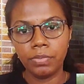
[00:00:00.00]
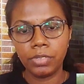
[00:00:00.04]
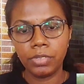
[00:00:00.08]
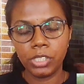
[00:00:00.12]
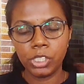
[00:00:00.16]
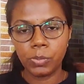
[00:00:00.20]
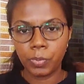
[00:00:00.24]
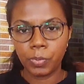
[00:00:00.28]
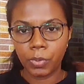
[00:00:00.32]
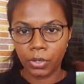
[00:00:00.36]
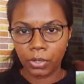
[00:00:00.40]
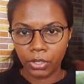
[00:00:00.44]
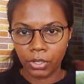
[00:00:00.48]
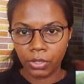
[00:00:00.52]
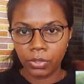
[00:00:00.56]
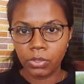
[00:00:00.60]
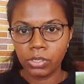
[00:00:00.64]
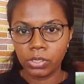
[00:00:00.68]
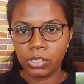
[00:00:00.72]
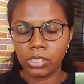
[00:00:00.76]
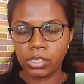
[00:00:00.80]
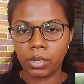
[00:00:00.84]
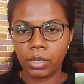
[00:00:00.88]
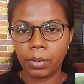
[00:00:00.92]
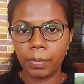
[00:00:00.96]
which
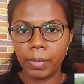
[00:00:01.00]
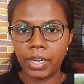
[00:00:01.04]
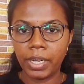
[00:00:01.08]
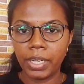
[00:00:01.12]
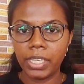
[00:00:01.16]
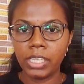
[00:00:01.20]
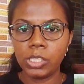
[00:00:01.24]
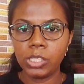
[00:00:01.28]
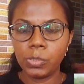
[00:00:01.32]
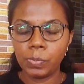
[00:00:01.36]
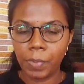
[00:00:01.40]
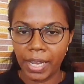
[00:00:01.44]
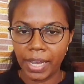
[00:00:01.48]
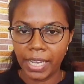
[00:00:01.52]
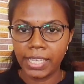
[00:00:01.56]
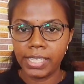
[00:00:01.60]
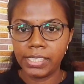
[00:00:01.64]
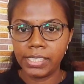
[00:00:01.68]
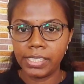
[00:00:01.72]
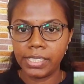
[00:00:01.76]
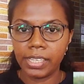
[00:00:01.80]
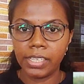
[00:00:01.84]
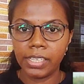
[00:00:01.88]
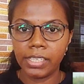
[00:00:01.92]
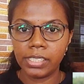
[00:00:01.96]
produce many
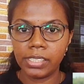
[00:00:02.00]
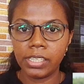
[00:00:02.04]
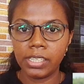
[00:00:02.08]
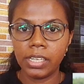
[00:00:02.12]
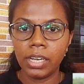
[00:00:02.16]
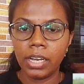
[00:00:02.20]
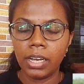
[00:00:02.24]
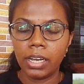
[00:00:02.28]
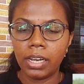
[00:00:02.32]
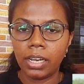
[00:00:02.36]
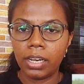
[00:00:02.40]
spices